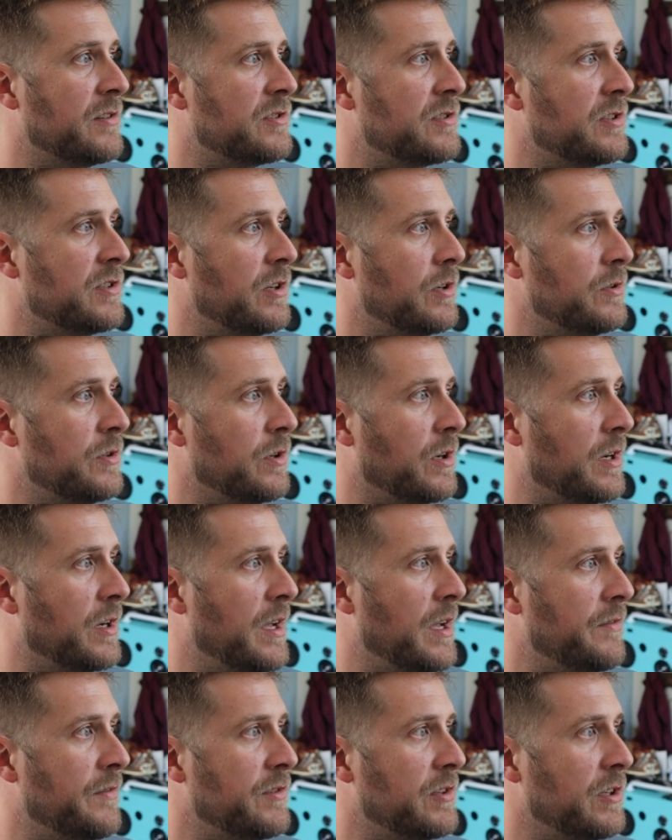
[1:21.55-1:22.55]
So you're going to
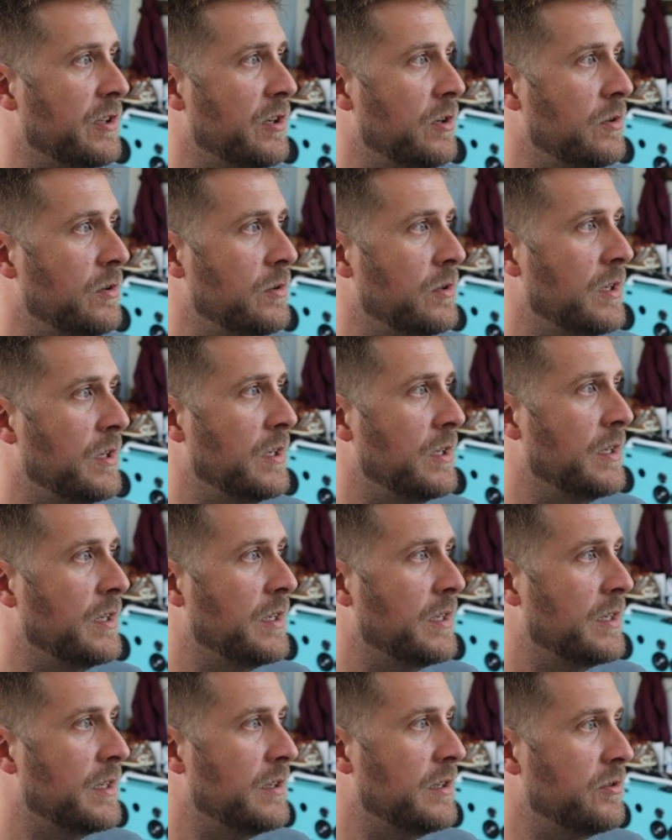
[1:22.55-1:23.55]
have to go
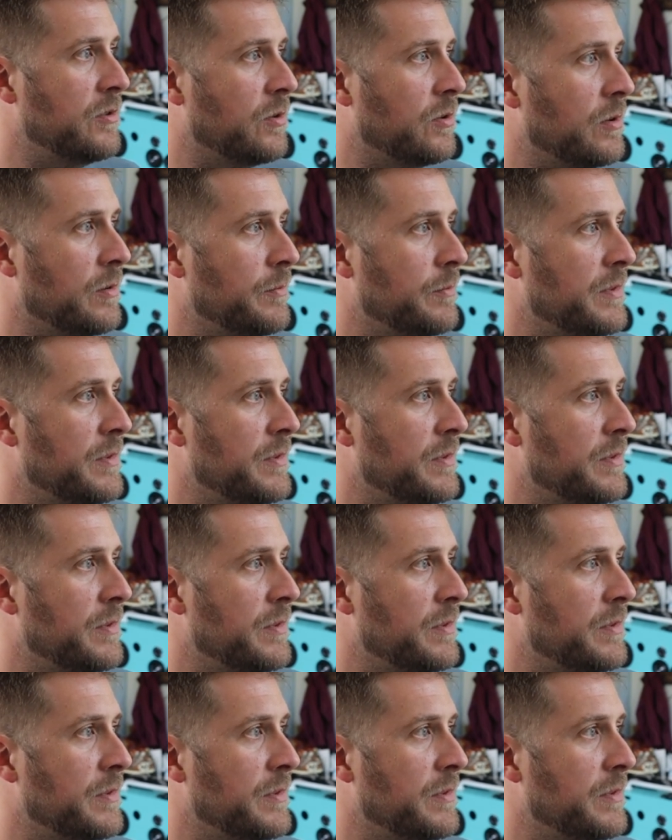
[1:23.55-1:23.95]
in your